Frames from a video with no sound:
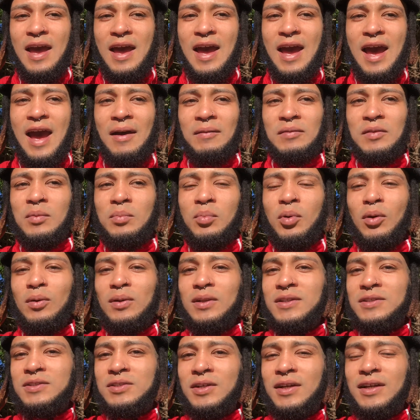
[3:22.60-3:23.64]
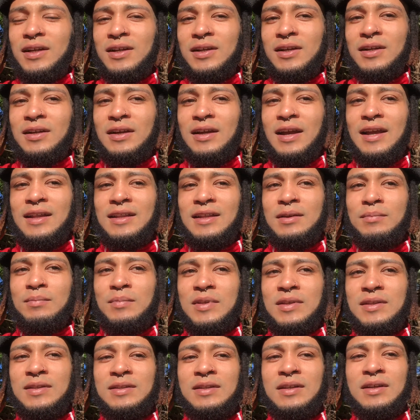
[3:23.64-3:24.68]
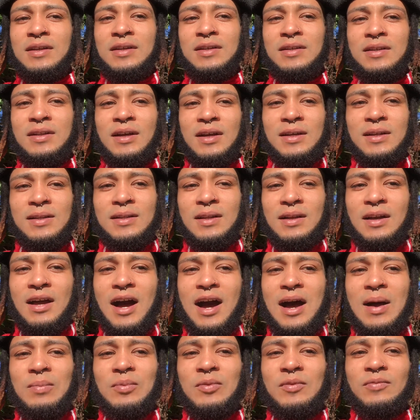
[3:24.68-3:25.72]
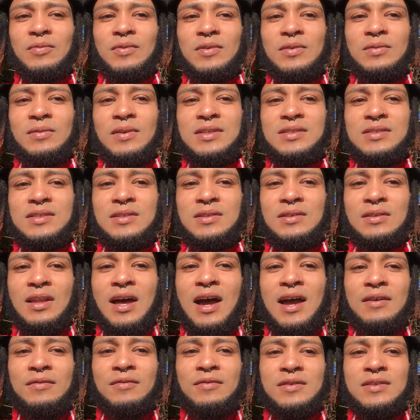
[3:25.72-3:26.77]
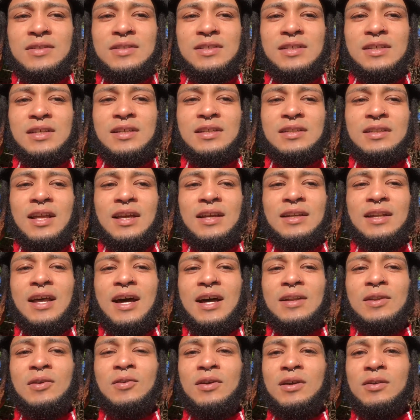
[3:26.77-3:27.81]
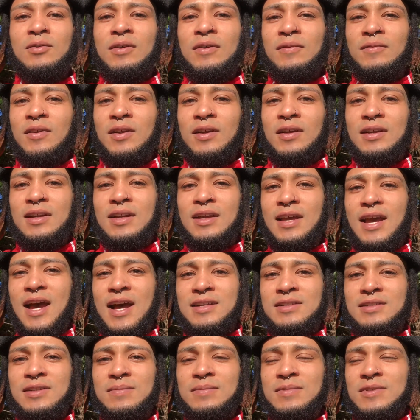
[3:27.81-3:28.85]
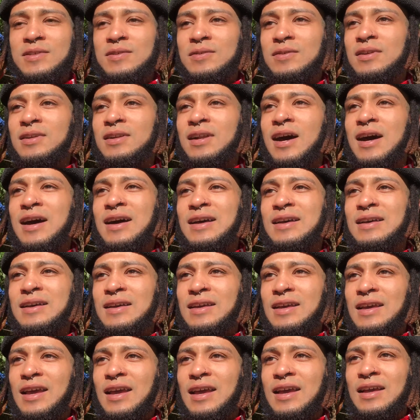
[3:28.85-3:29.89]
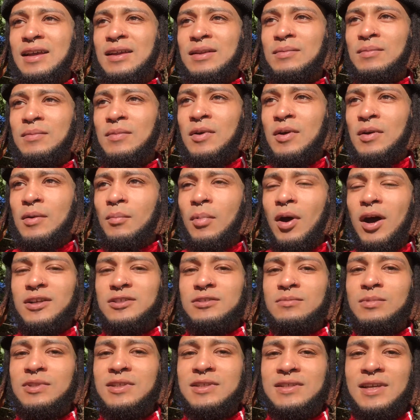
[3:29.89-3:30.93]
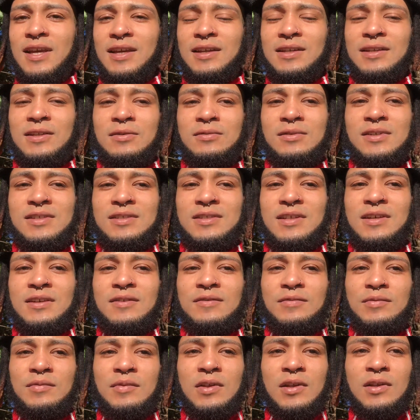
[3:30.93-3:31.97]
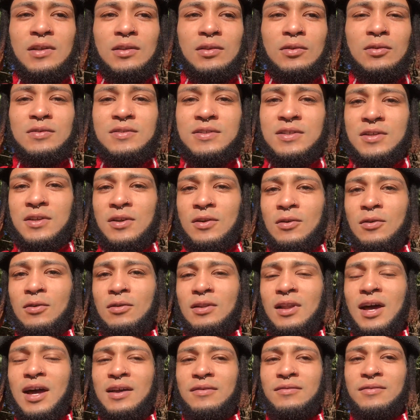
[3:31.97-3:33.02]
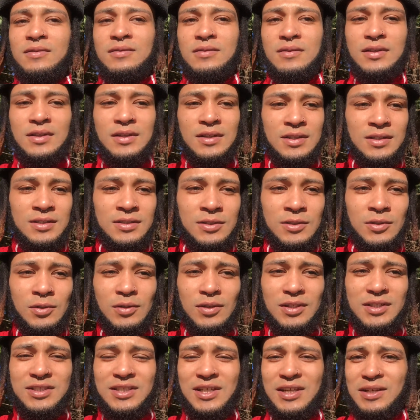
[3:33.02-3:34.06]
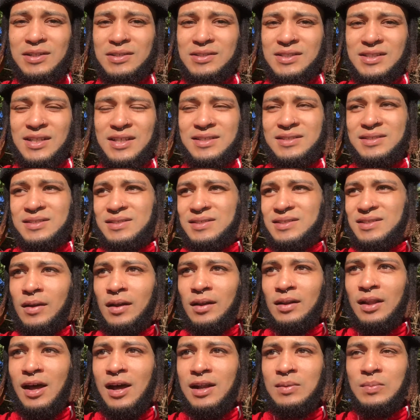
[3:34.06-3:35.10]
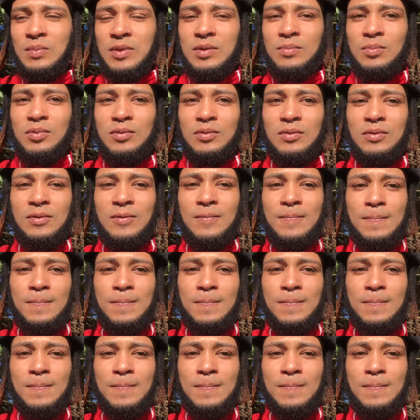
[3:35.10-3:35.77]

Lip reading: have to pull a trigger and then be ducking the cops for the rest of your life and shit, like not knowing if they're gonna catch up to you or not, and possibly taking the risk of losing your whole life to a jail sentence. And a lot of people